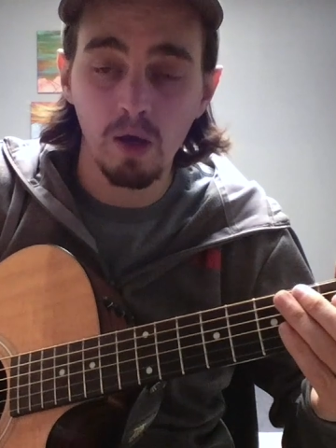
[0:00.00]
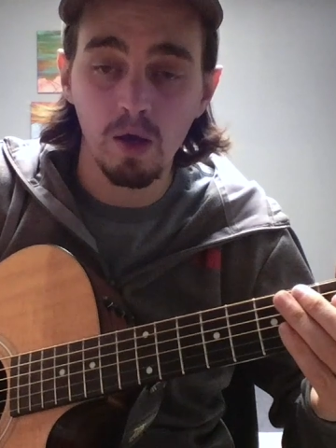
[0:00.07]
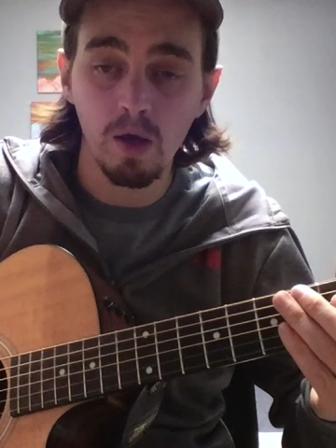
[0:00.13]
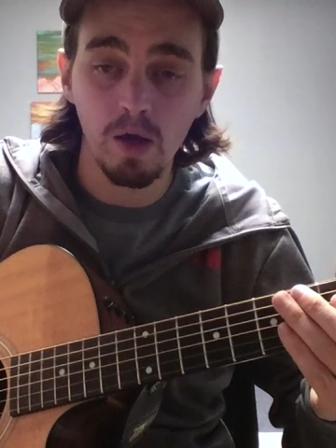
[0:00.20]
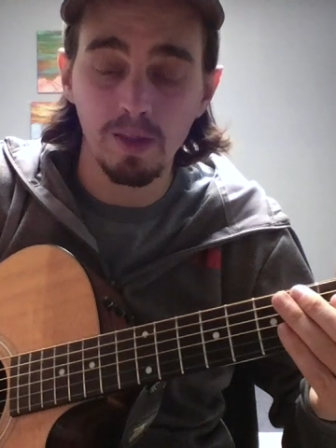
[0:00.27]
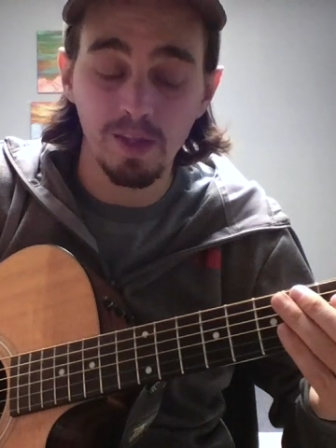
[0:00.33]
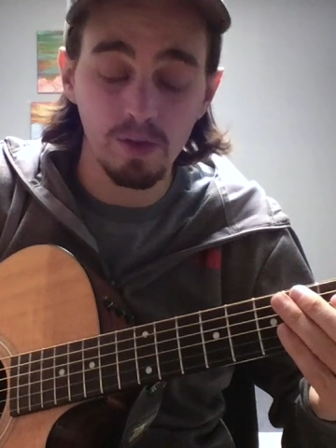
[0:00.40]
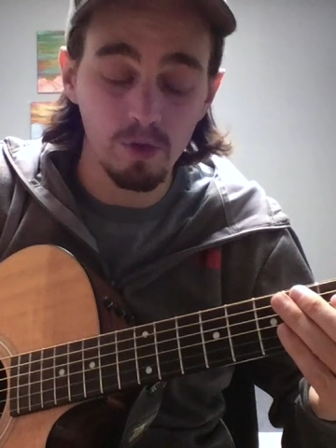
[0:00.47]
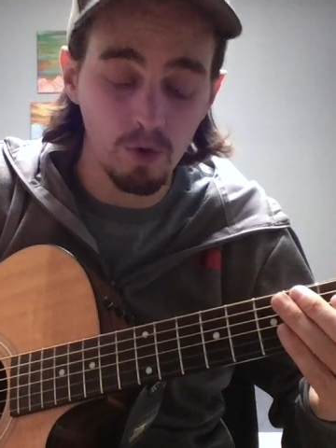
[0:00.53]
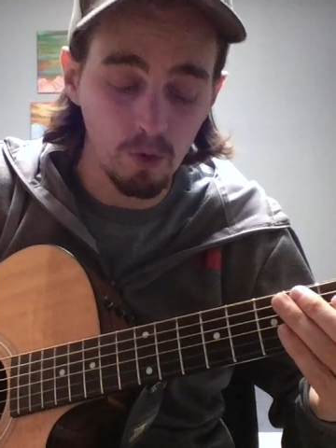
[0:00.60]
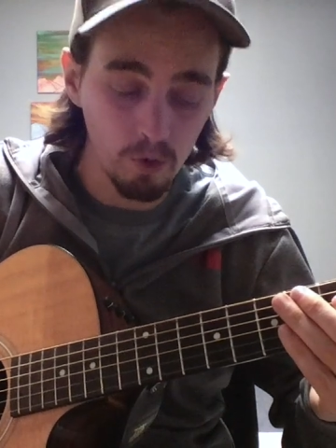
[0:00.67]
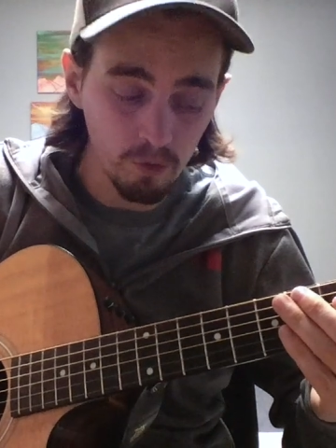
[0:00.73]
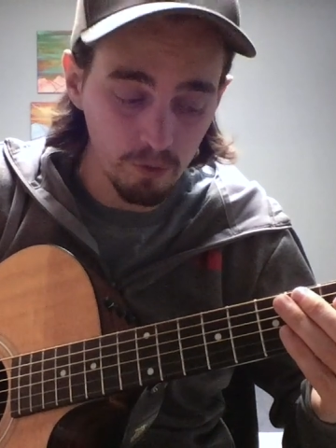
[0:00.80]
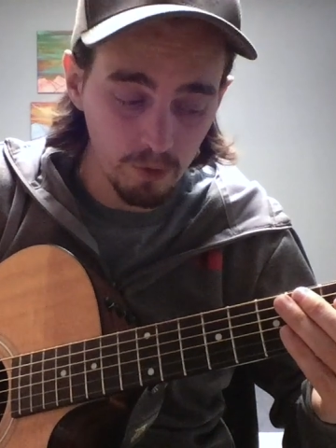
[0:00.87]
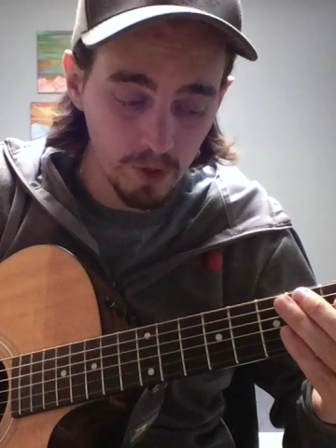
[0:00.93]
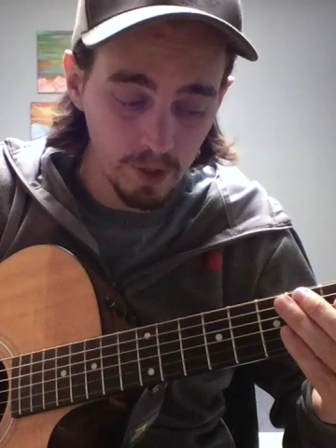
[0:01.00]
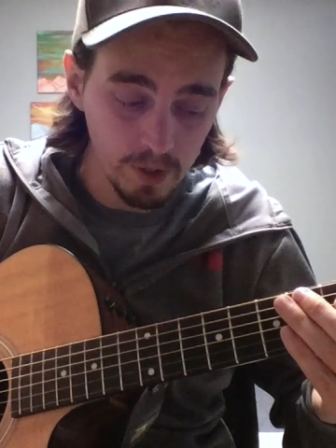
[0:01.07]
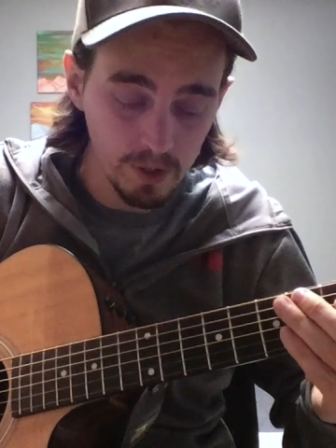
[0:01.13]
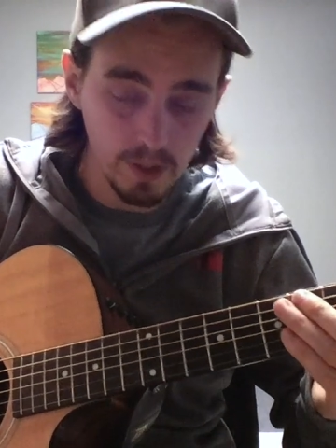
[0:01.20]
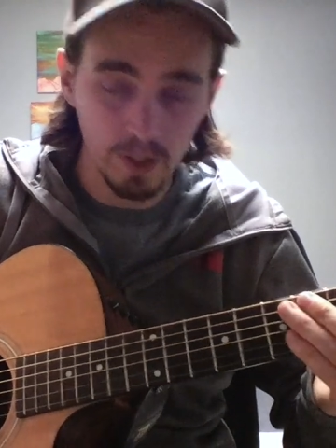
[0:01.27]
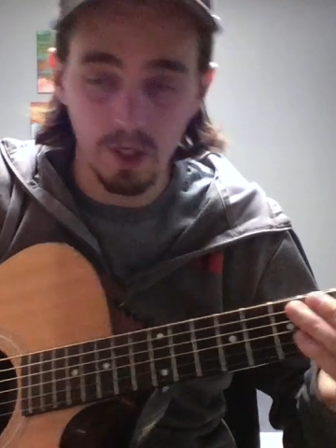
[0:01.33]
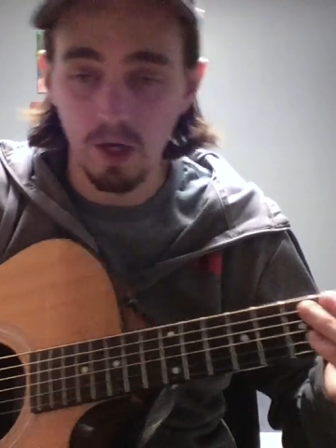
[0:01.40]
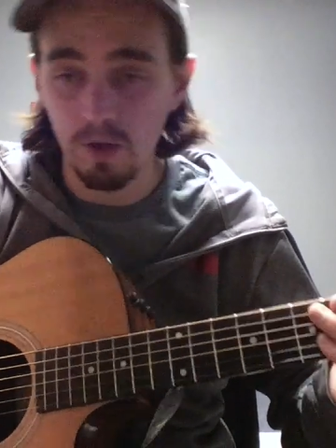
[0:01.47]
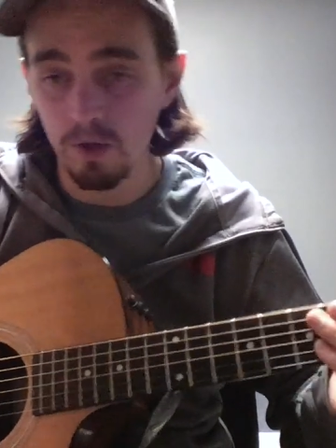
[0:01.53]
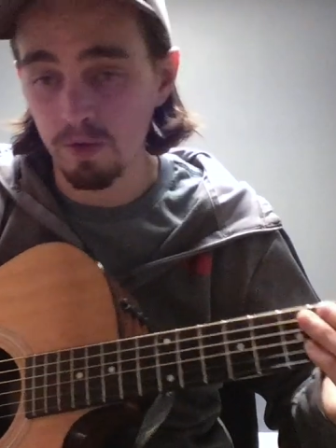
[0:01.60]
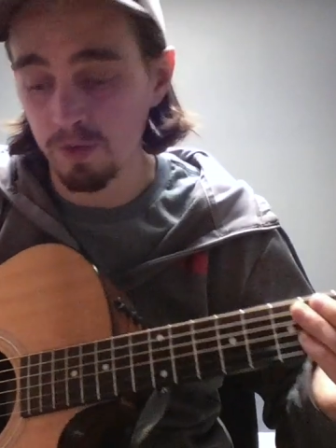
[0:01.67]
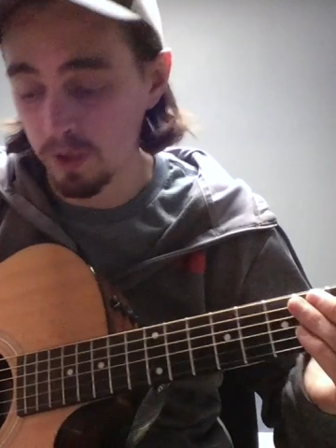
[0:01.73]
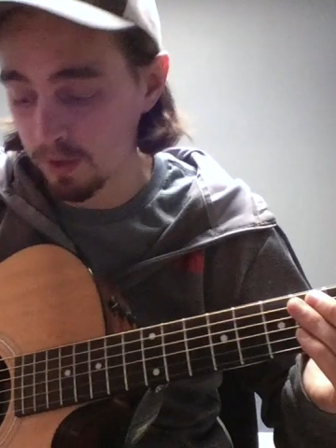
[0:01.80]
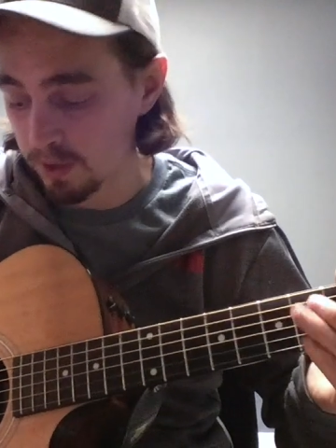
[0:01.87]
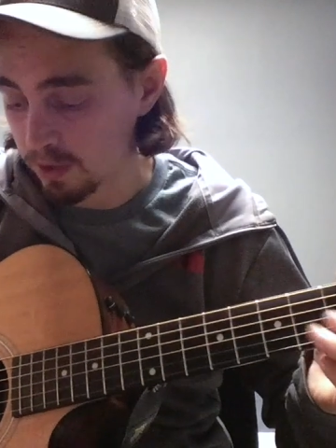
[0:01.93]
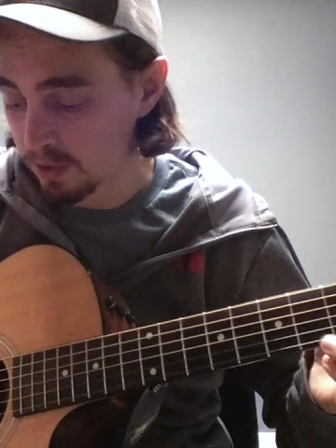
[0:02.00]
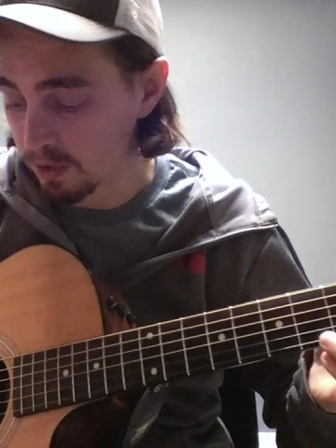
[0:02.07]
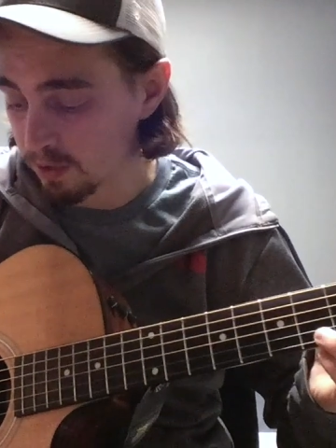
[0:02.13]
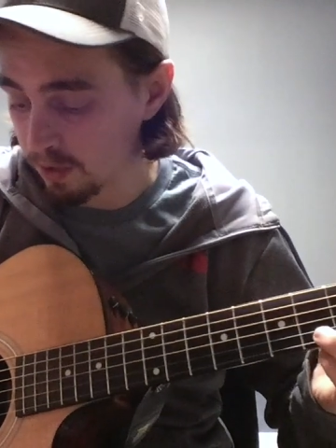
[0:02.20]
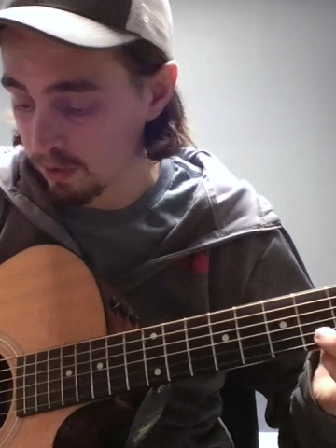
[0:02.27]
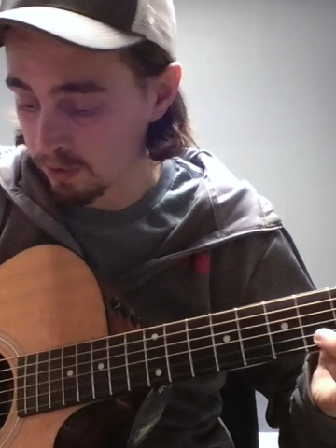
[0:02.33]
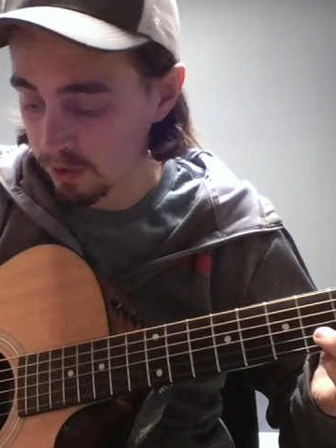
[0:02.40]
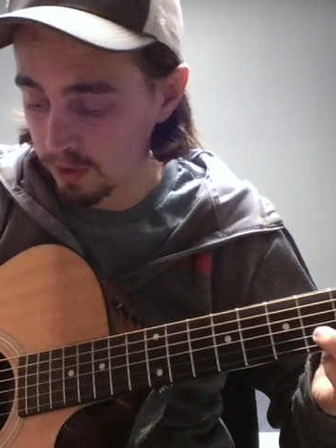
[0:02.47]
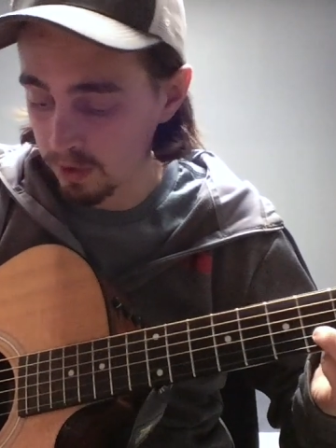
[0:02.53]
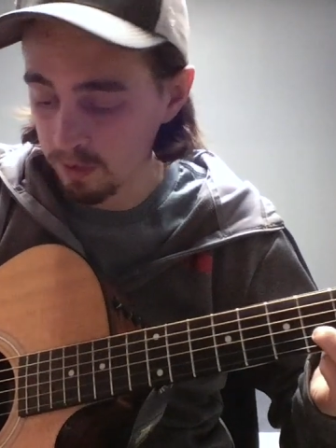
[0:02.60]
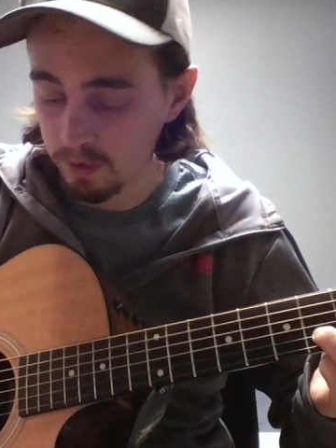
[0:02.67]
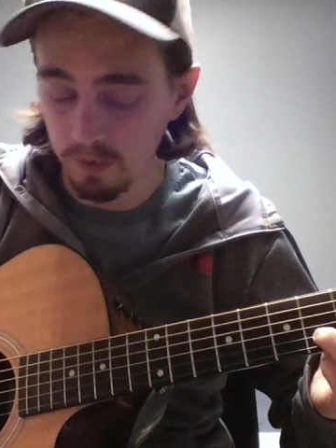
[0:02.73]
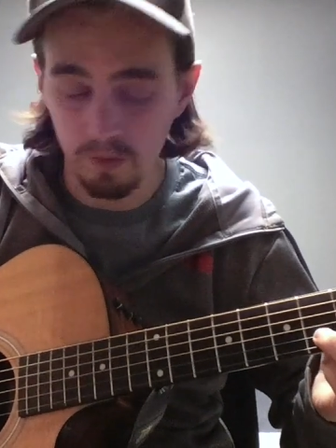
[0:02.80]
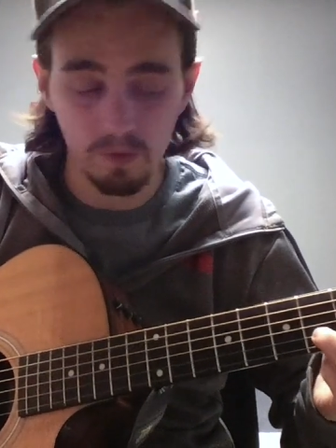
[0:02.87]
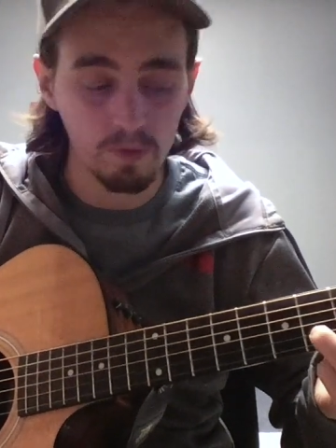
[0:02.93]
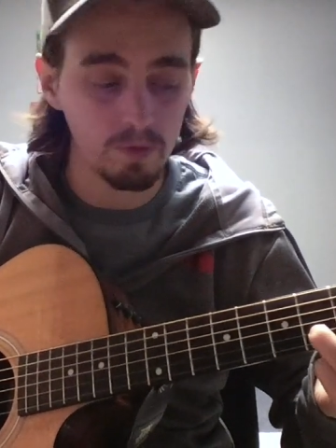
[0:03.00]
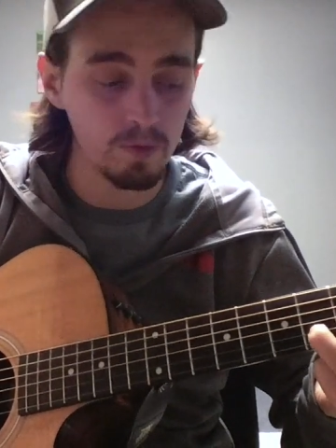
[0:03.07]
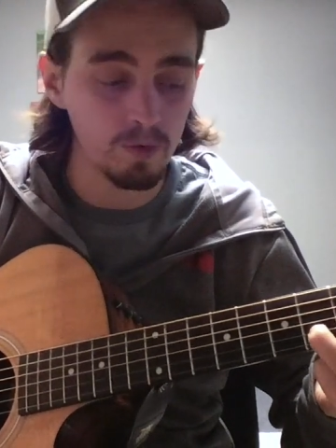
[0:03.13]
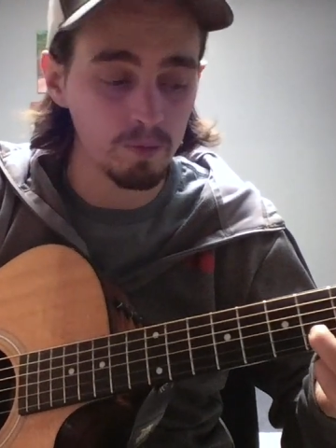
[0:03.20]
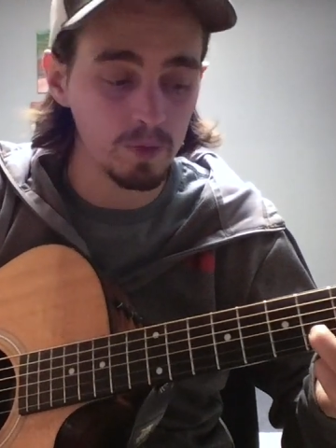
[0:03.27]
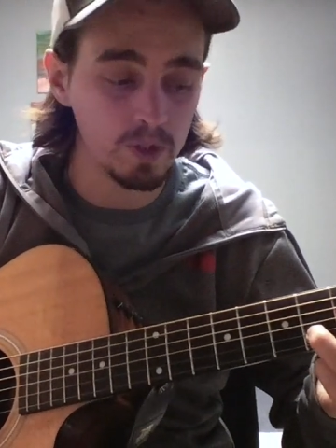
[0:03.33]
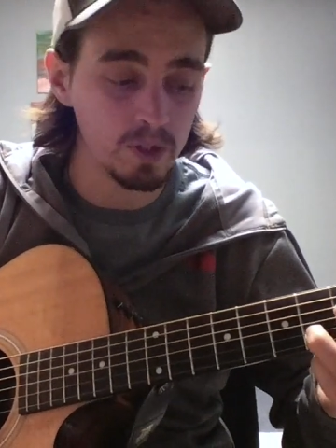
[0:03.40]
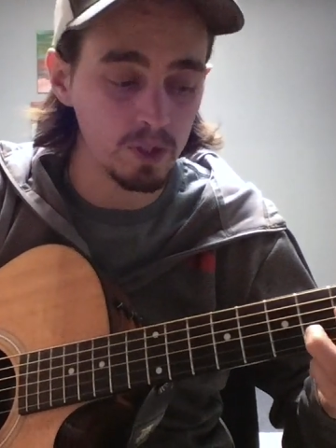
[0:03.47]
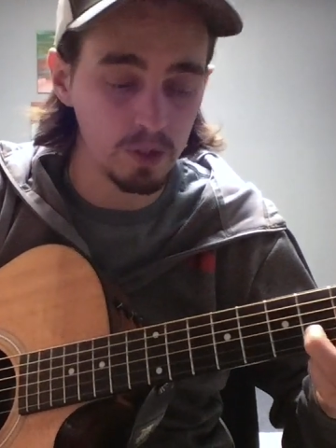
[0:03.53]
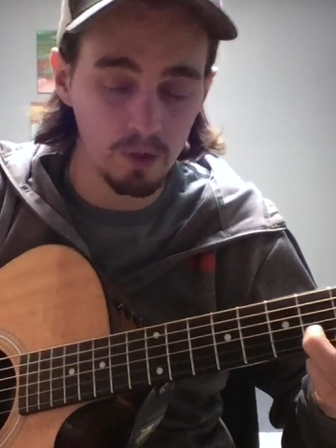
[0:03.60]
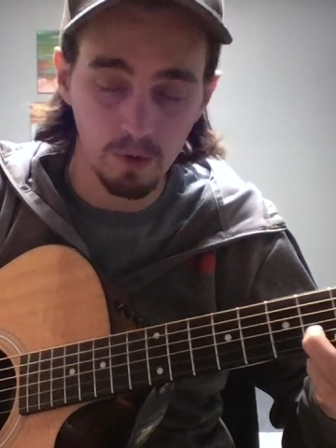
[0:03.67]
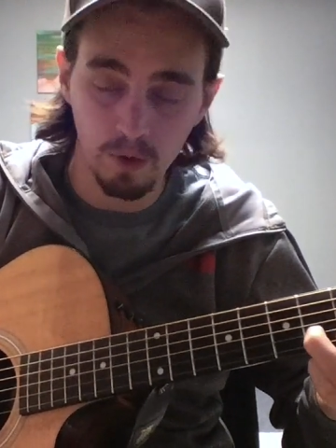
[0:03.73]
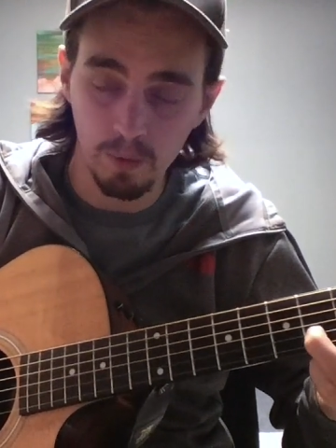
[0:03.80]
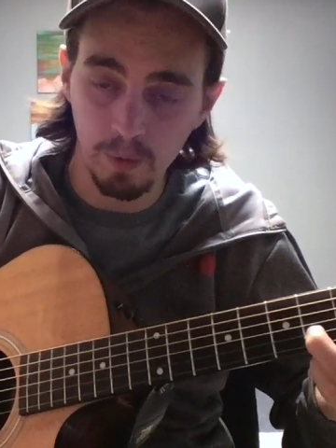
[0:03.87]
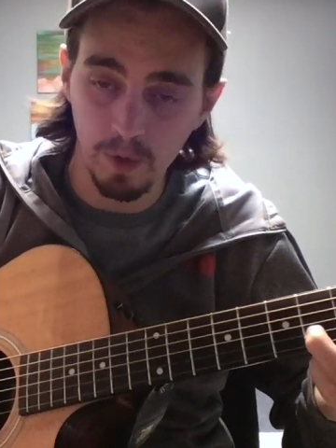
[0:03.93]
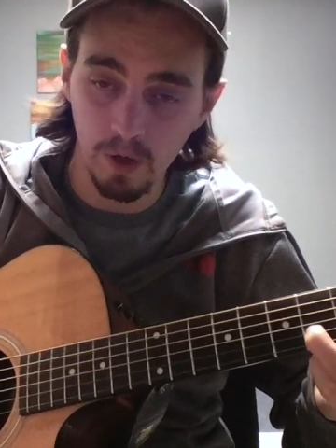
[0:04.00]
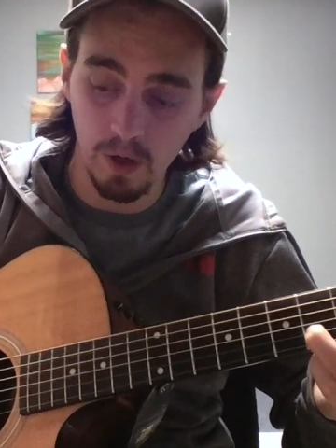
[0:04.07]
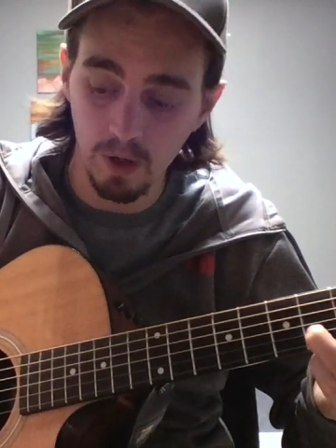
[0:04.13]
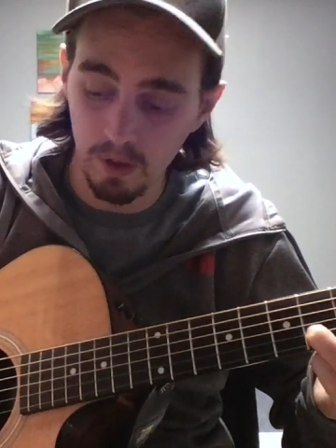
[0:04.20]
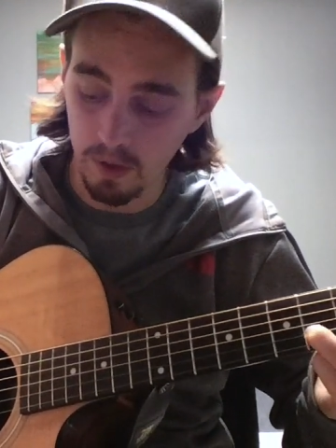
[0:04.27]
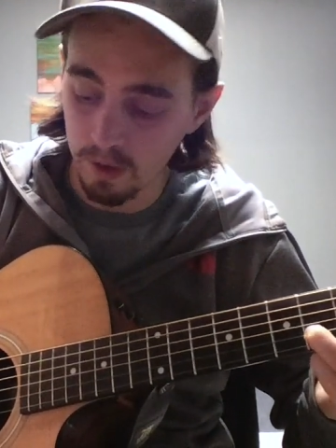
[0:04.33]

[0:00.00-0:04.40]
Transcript: then the whole phrase together very slowly from the D chord part.